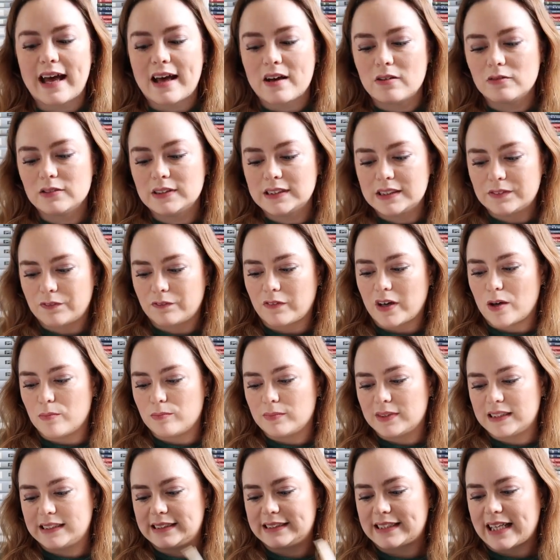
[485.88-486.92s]
else
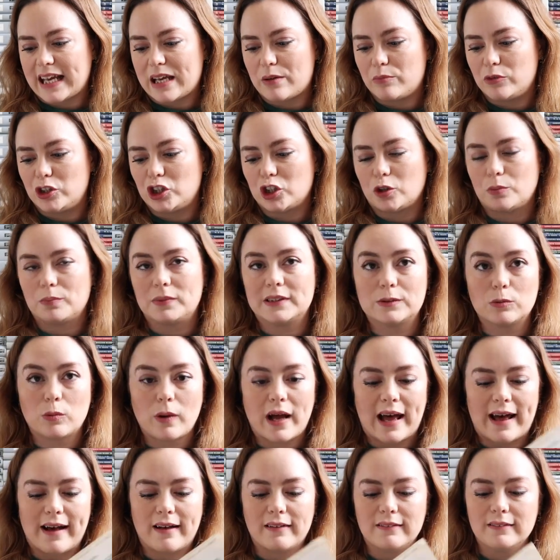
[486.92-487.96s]
from the same shop as
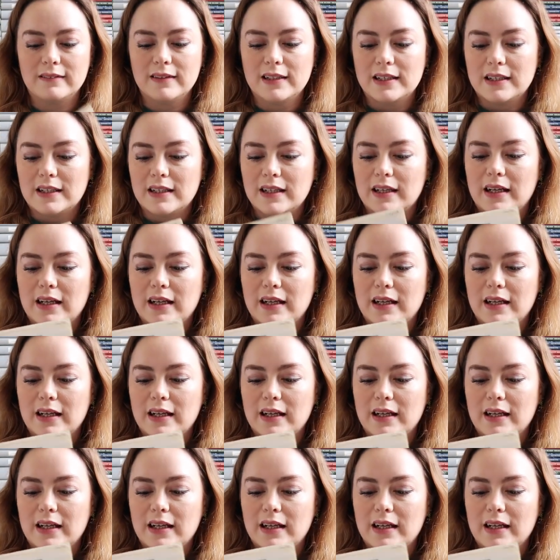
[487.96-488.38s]
well.